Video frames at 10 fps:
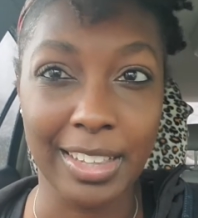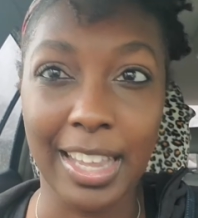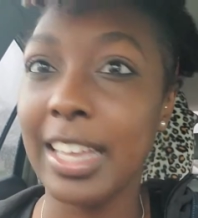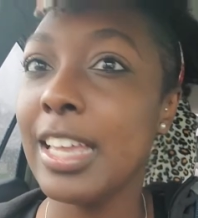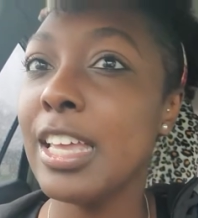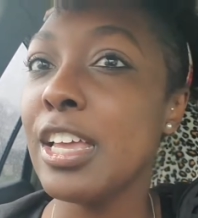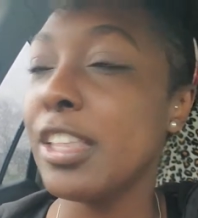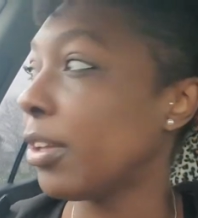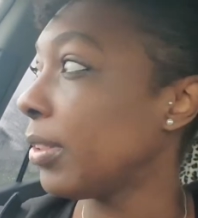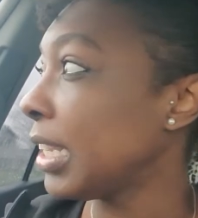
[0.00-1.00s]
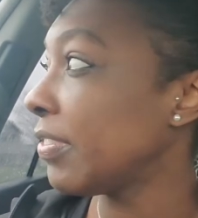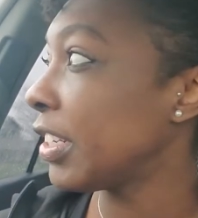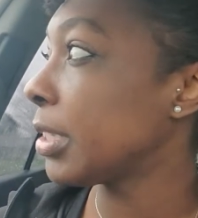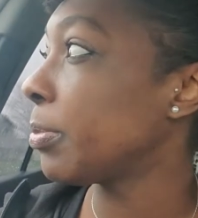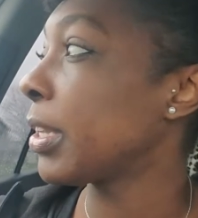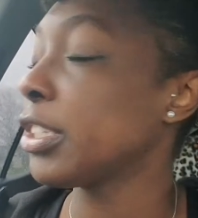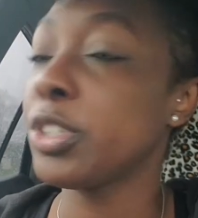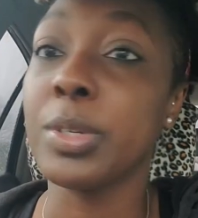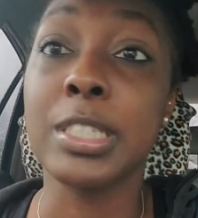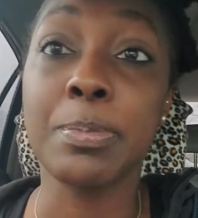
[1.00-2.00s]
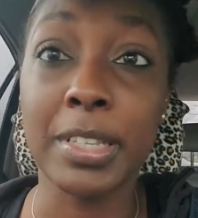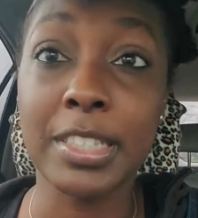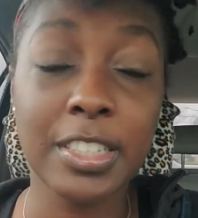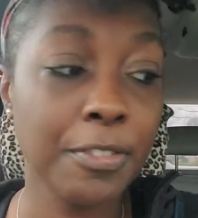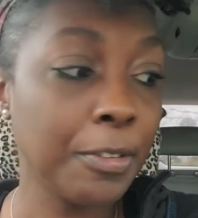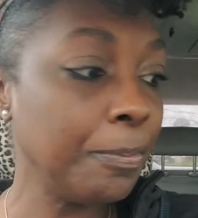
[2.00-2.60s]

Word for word: Like they'll leave it just because it's too expensive